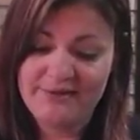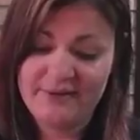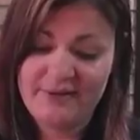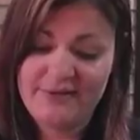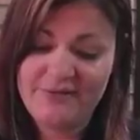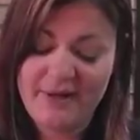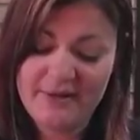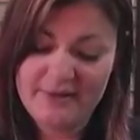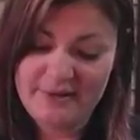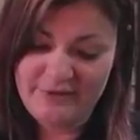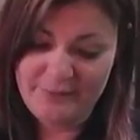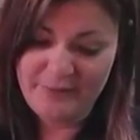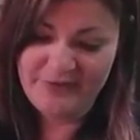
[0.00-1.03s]
If I
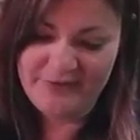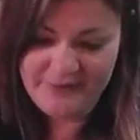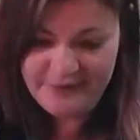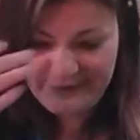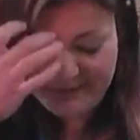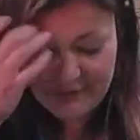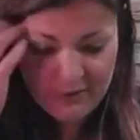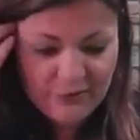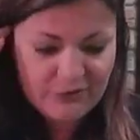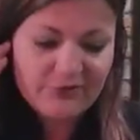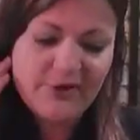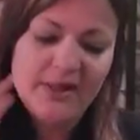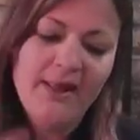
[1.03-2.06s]
did a specific
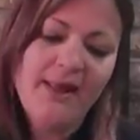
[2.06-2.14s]
search,